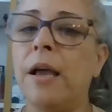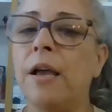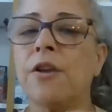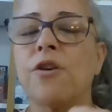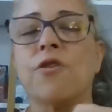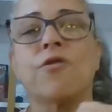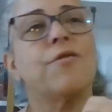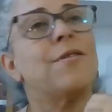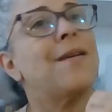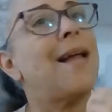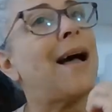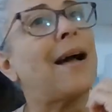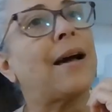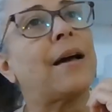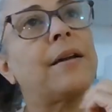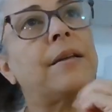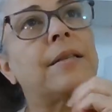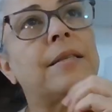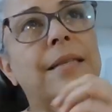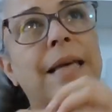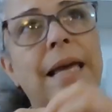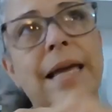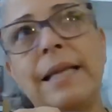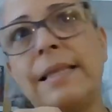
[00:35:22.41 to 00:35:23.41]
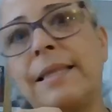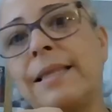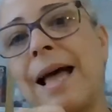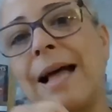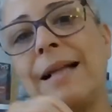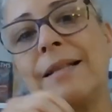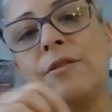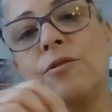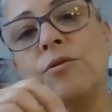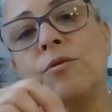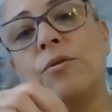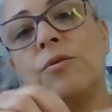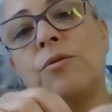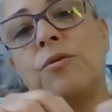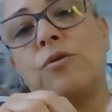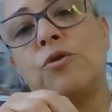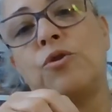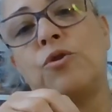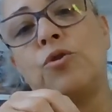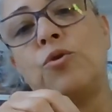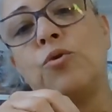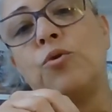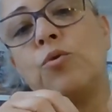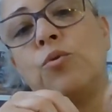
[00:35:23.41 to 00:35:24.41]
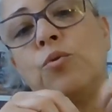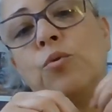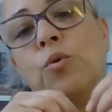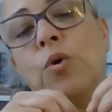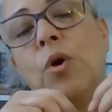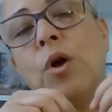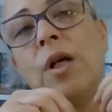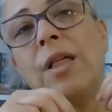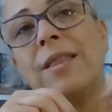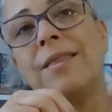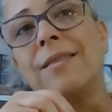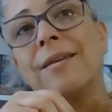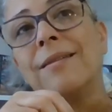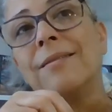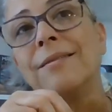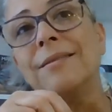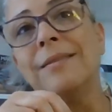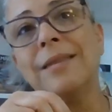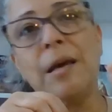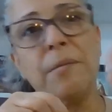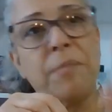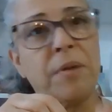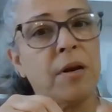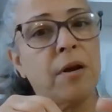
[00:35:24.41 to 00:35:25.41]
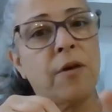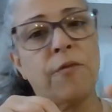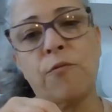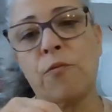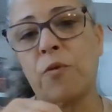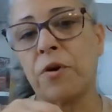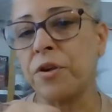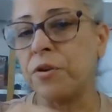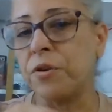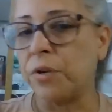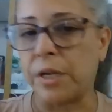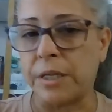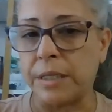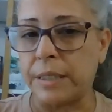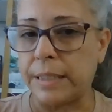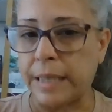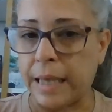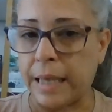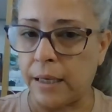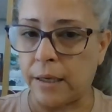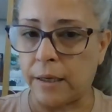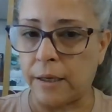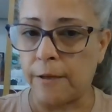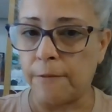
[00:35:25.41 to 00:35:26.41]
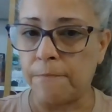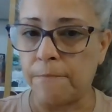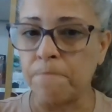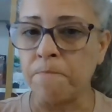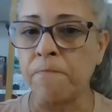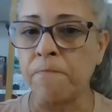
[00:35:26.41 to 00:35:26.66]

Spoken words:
You're not going to take that to the limit of where you can take it.